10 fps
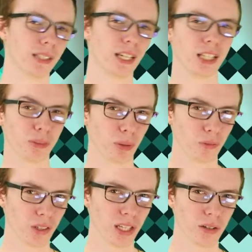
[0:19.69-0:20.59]
Getting the
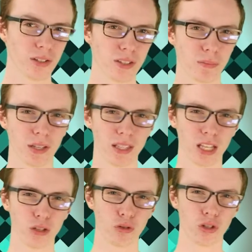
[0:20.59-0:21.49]
perfect gear is something
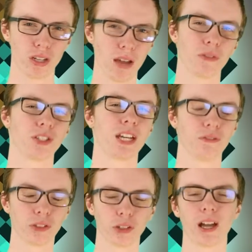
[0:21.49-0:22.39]
that you should never
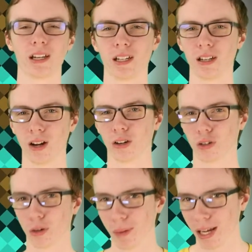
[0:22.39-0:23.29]
take for granted in
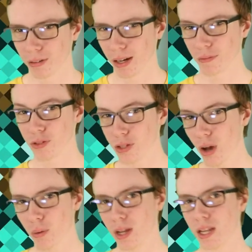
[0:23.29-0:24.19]
hardcore Minecraft.
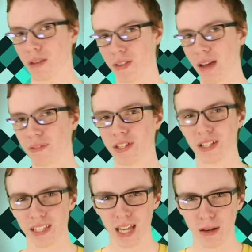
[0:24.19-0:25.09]
So, if you haven't
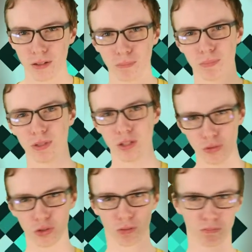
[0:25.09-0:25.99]
done it yet,
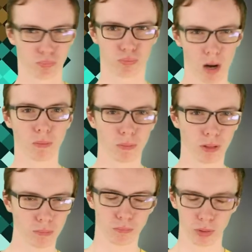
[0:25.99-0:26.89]
you should
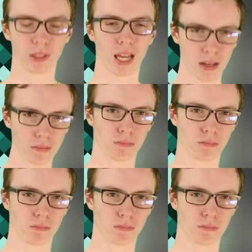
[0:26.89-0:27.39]
probably put that